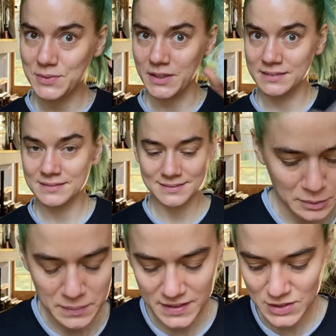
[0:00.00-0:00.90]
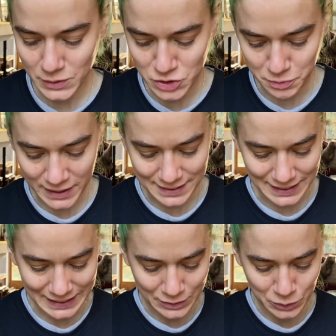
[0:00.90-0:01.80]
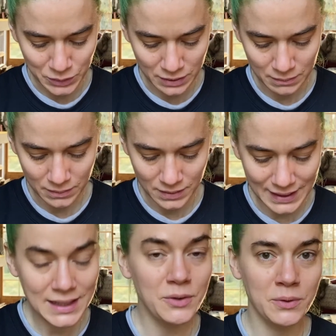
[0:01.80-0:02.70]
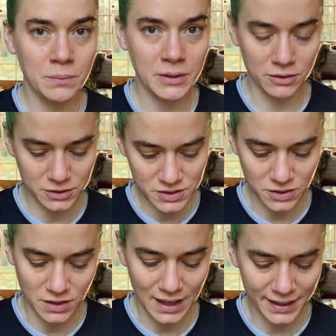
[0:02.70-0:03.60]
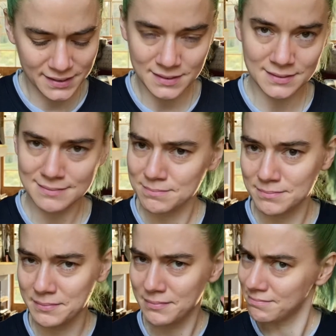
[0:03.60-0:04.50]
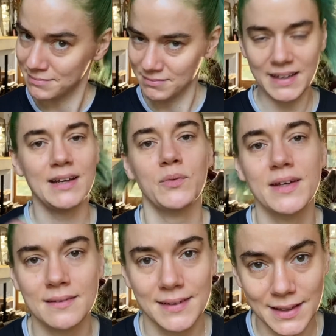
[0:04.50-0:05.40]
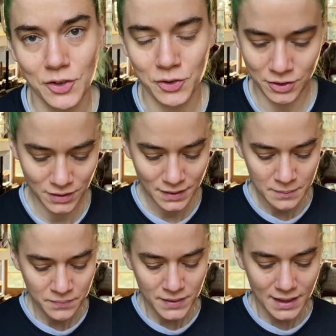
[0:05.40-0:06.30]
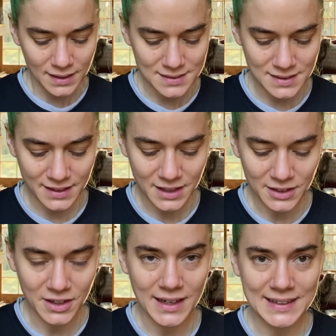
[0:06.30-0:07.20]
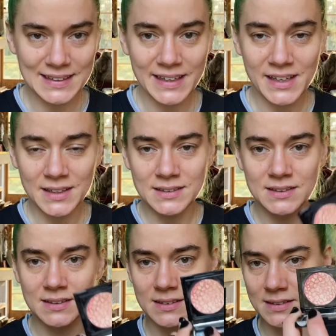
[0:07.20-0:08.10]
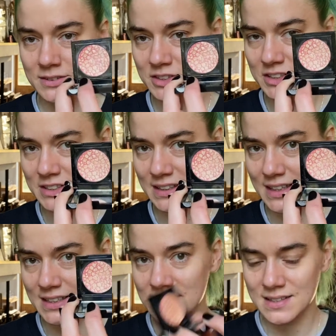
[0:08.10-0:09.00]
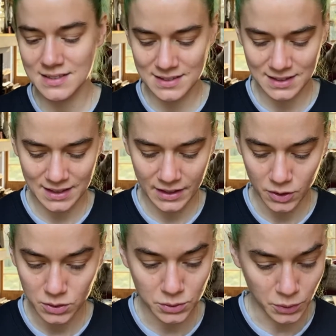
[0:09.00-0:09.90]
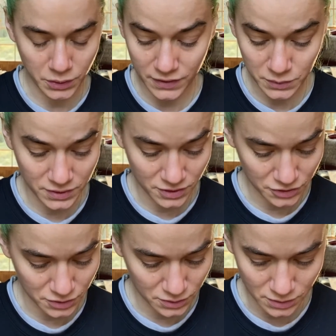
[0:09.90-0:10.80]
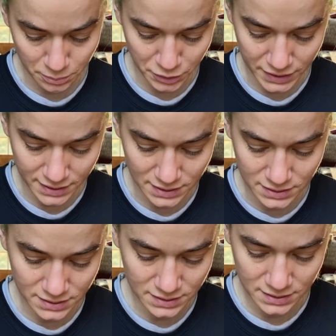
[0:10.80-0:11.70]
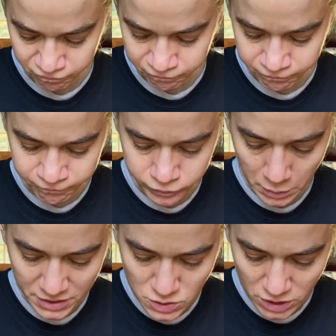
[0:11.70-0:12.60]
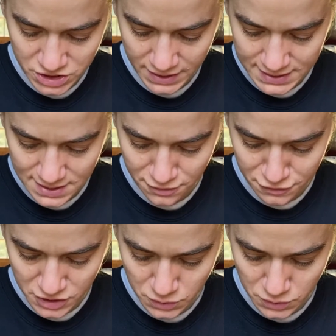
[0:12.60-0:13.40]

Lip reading: one from the Swedish brand Idun Minerals, or Idun, anyway, Idun. And it's in the color Aclea, which looks like this. Ooh, this one is also a pretty color. I'm gonna swatch it next to the first